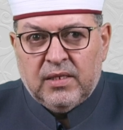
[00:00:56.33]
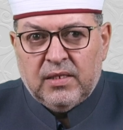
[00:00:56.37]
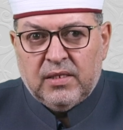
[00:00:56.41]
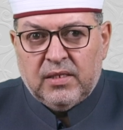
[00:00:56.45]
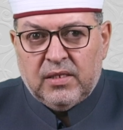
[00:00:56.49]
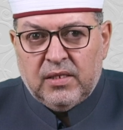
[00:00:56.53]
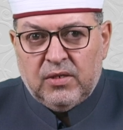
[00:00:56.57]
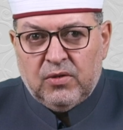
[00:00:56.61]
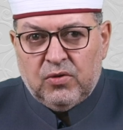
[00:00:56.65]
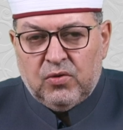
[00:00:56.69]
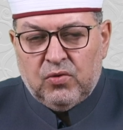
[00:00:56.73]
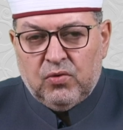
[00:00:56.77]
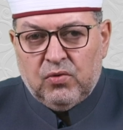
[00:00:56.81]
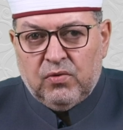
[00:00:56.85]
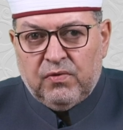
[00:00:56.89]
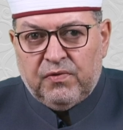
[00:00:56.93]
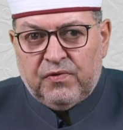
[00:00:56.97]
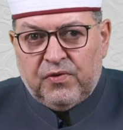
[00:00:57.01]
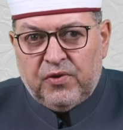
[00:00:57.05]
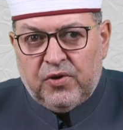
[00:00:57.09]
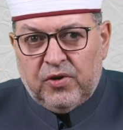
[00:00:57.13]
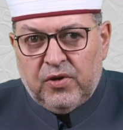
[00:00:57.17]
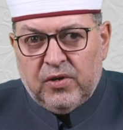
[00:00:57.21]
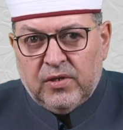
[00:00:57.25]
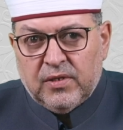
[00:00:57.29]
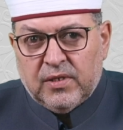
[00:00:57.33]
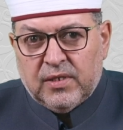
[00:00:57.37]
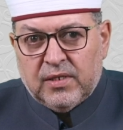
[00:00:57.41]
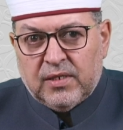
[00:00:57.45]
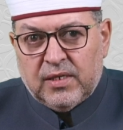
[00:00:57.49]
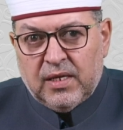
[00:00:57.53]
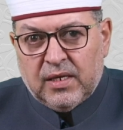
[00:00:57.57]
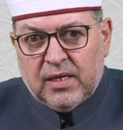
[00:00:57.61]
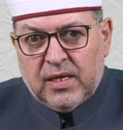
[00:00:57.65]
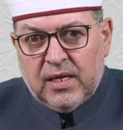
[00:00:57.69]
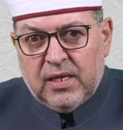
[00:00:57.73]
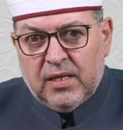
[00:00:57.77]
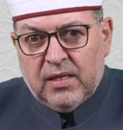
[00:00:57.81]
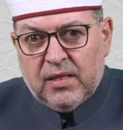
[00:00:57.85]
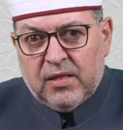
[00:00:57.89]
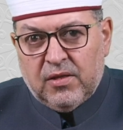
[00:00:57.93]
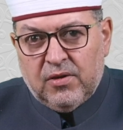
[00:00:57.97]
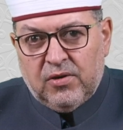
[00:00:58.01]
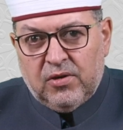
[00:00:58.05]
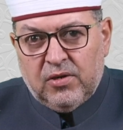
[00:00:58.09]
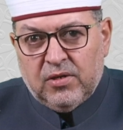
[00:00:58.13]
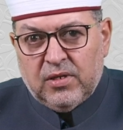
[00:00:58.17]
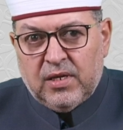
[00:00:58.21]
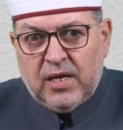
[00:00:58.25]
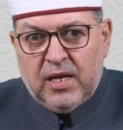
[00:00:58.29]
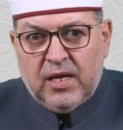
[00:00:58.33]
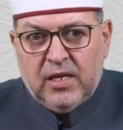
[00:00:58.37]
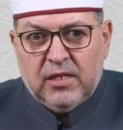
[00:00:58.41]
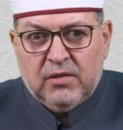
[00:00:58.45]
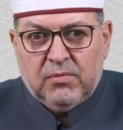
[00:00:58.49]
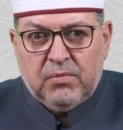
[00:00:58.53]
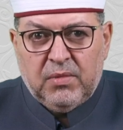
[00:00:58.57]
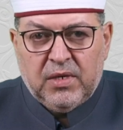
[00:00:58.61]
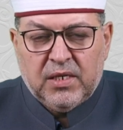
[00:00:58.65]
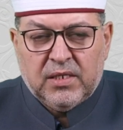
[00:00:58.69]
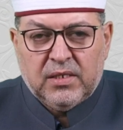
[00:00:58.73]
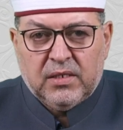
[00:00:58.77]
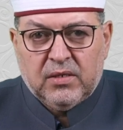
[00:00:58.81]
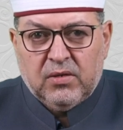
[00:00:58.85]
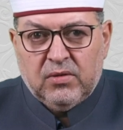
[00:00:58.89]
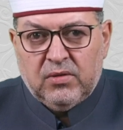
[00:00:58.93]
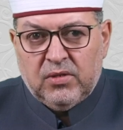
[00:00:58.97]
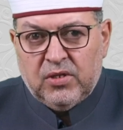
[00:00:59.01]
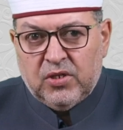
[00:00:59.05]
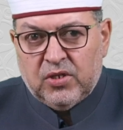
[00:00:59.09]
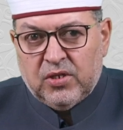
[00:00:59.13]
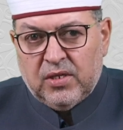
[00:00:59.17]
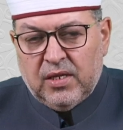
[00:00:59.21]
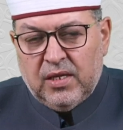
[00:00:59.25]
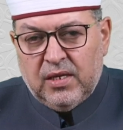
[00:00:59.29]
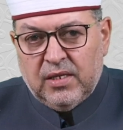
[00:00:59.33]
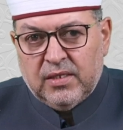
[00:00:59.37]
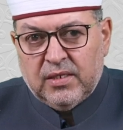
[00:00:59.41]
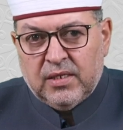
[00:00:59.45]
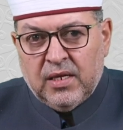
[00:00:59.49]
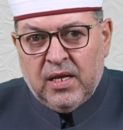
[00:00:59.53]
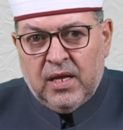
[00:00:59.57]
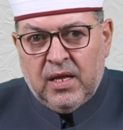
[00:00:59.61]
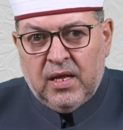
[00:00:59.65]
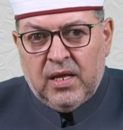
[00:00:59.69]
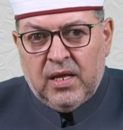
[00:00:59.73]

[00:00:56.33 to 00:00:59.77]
zero, first, second, third, and mixed conditionals.